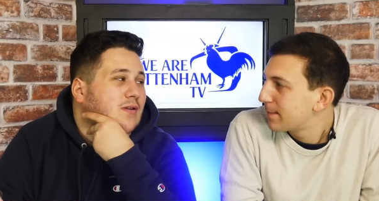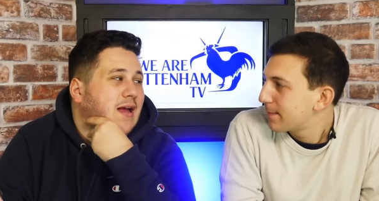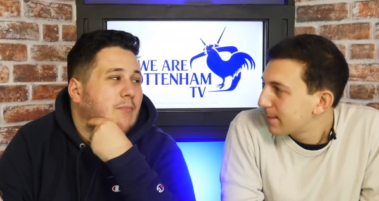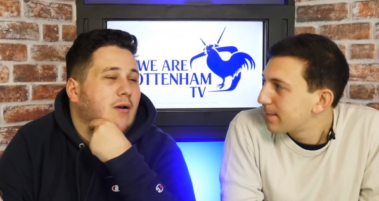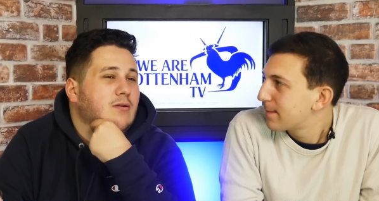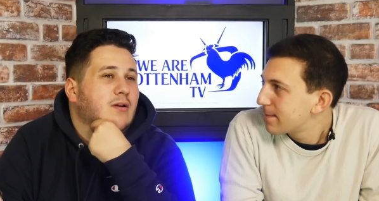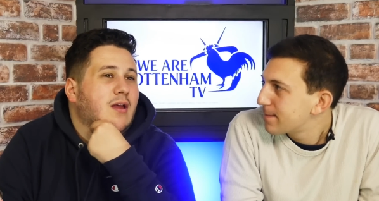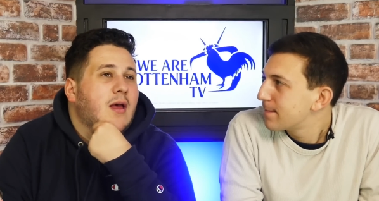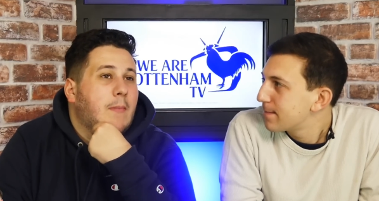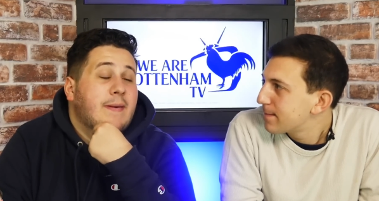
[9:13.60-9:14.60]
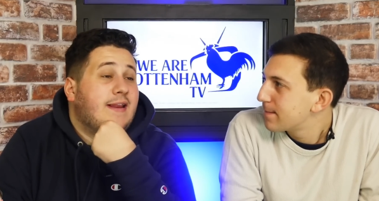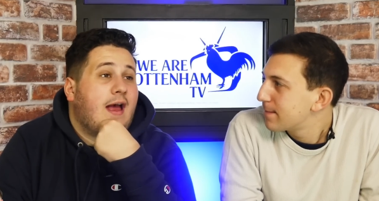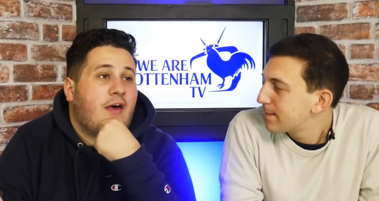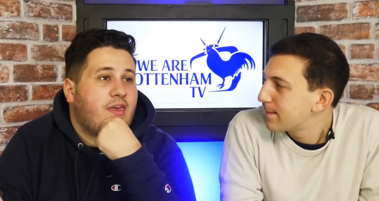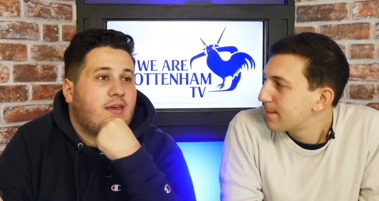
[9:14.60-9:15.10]
Speaker 1: in that approach. But I mean,
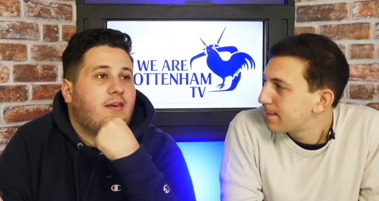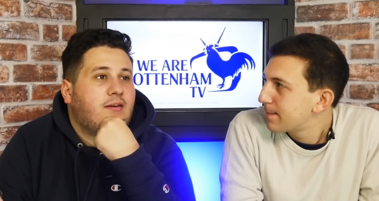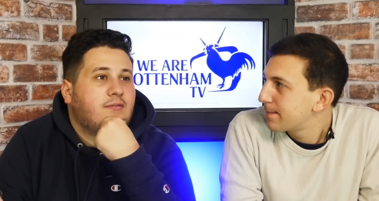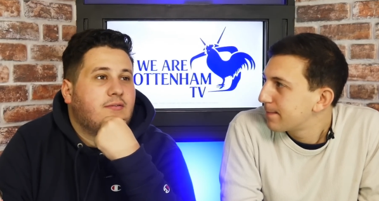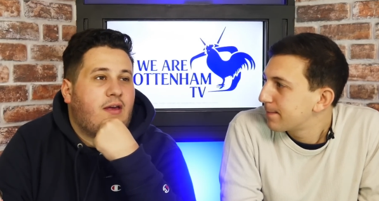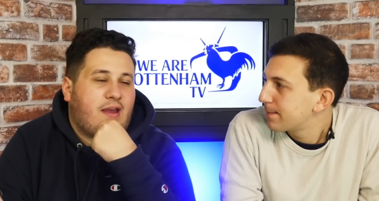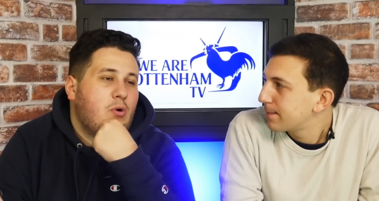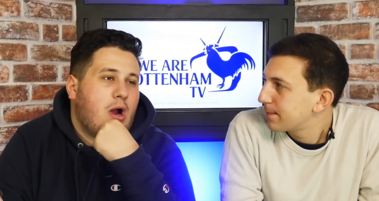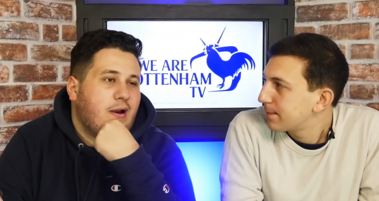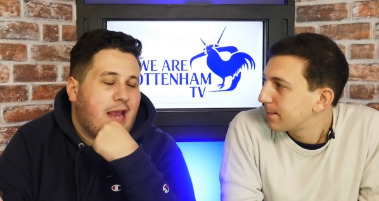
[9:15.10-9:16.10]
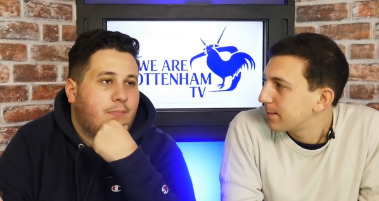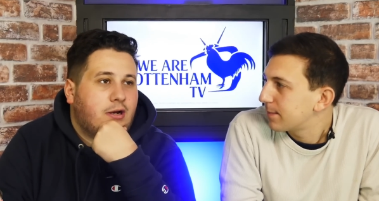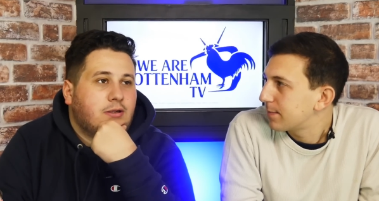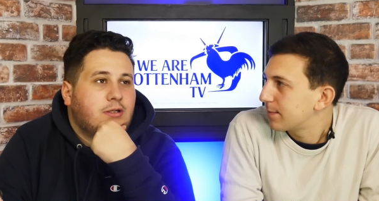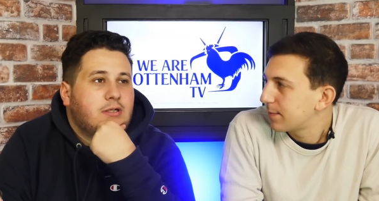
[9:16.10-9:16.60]
yeah, I think okay, we'll go with
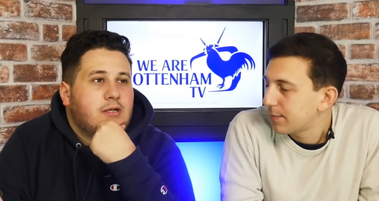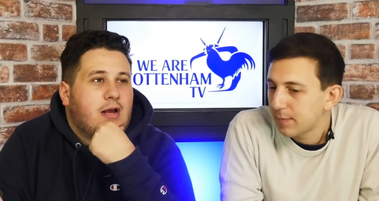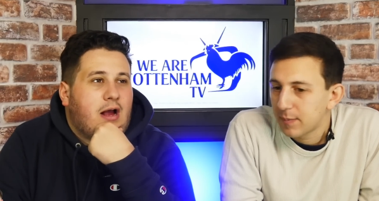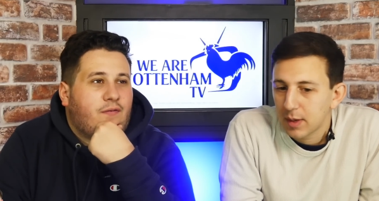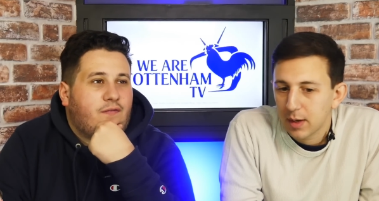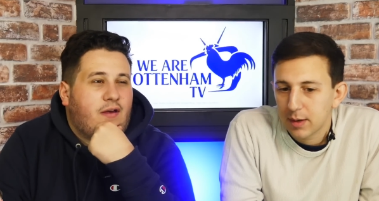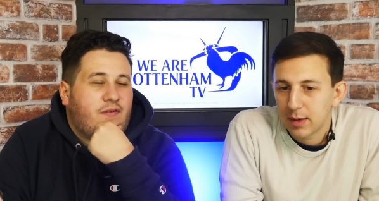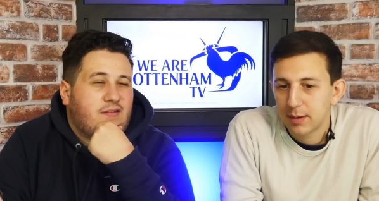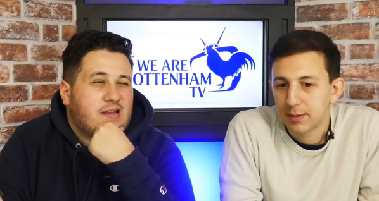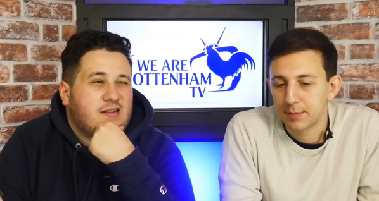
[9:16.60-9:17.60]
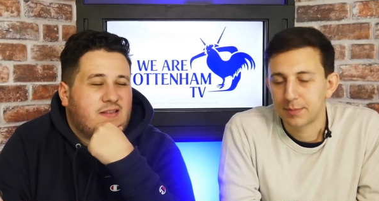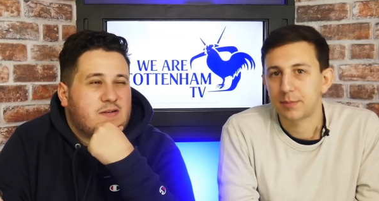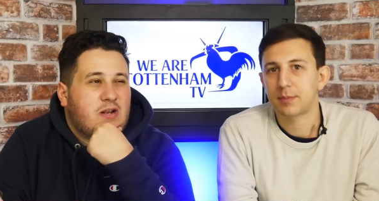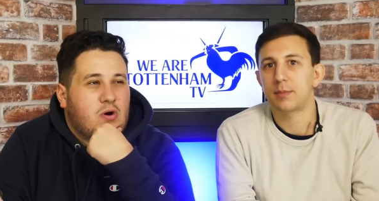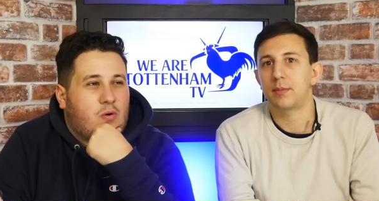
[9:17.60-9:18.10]
Kepa. I, th- I, think there's a, there's
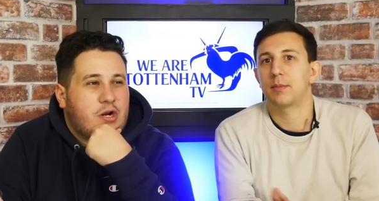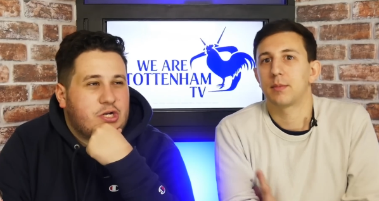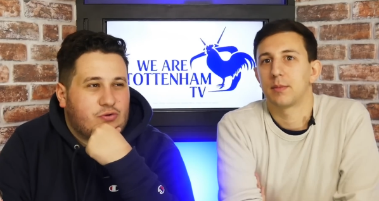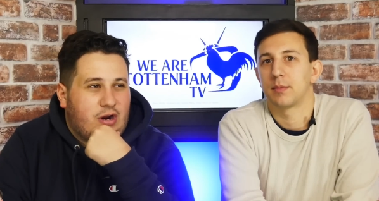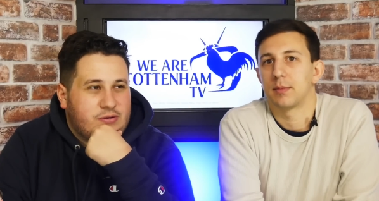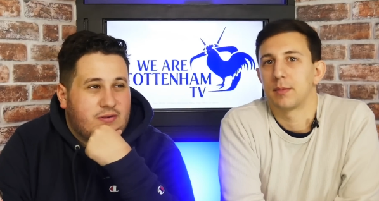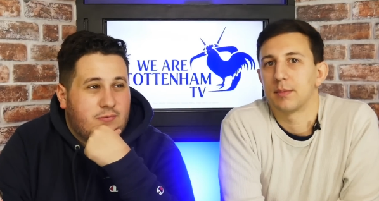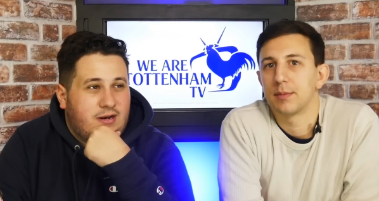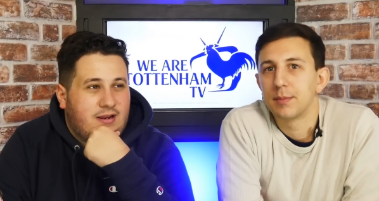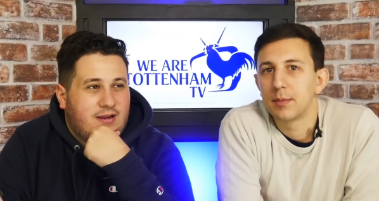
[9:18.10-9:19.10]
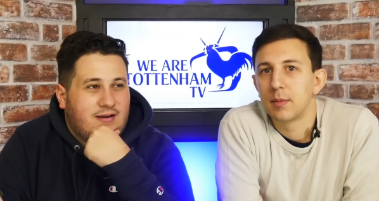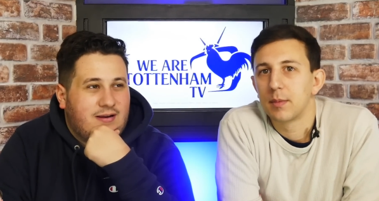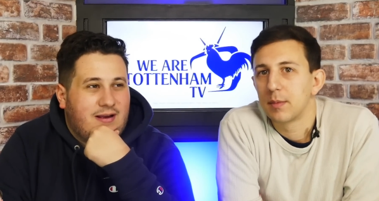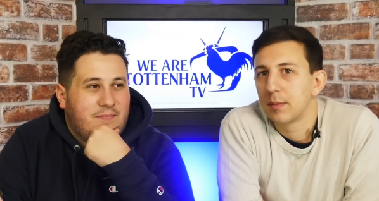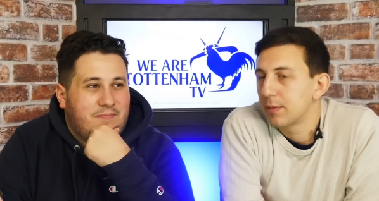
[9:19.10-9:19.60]
a lot of questions raised at the minute.
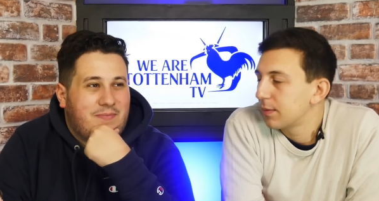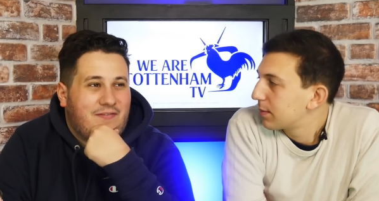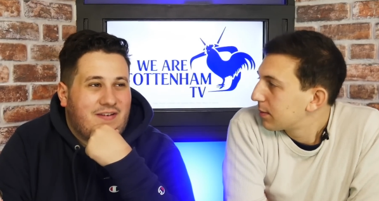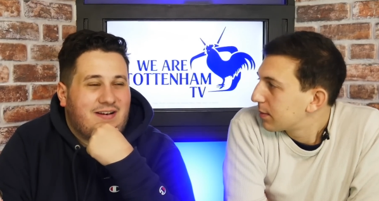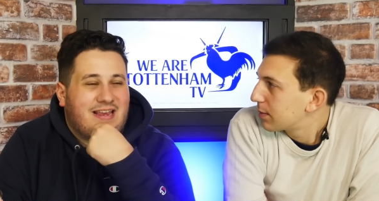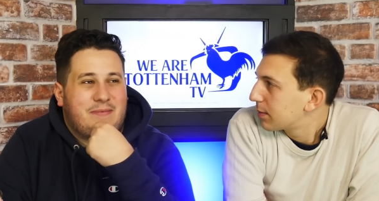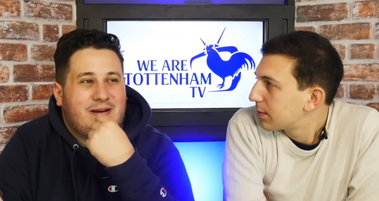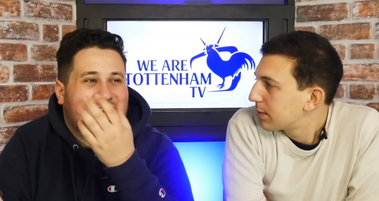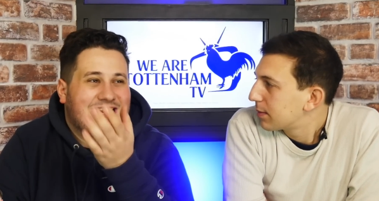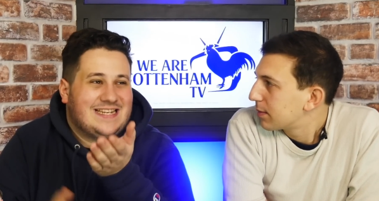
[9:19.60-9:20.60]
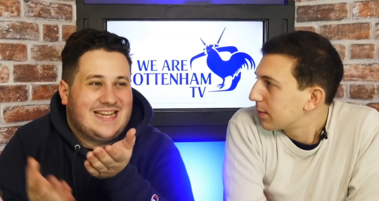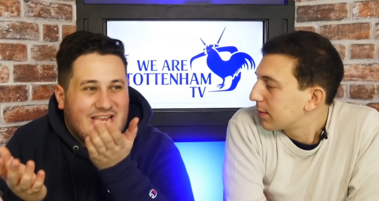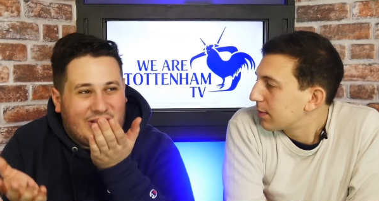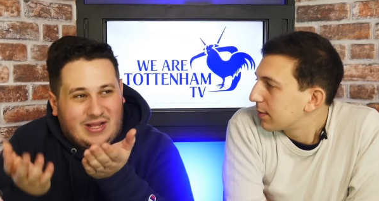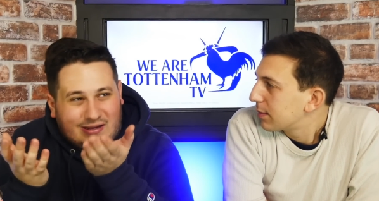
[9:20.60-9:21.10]
I think him and
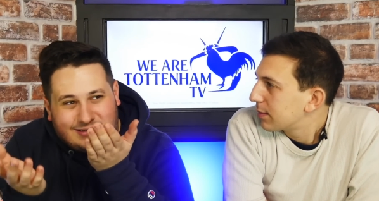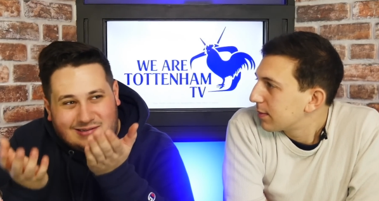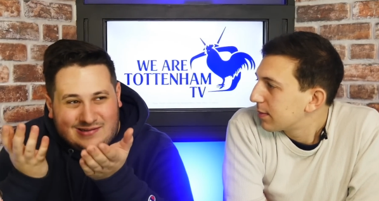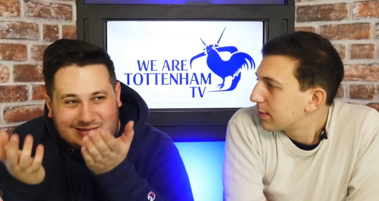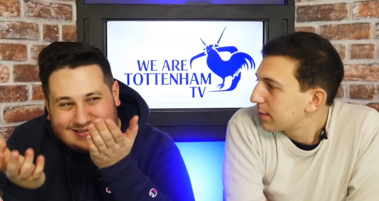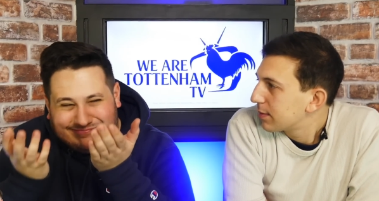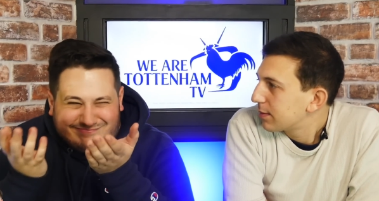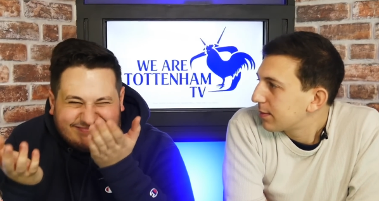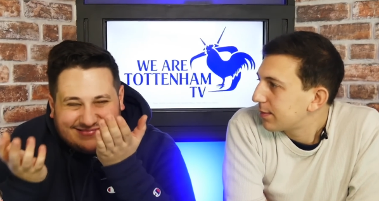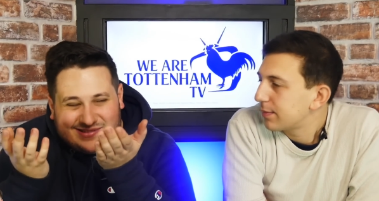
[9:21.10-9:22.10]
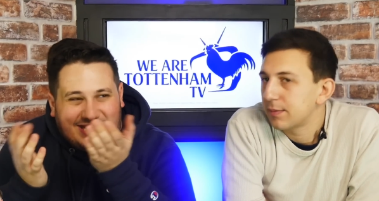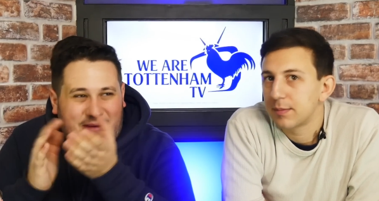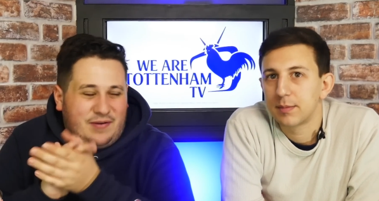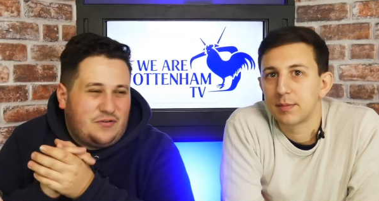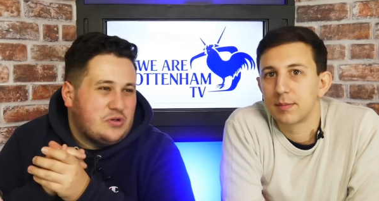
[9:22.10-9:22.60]
Gazzaniga. I
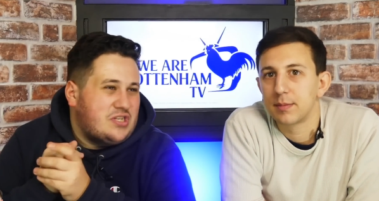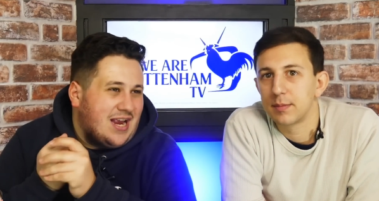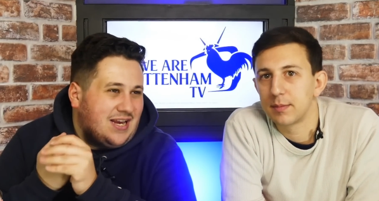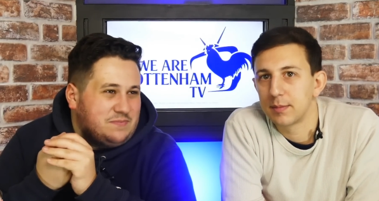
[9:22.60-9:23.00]
mean, if you're saying he's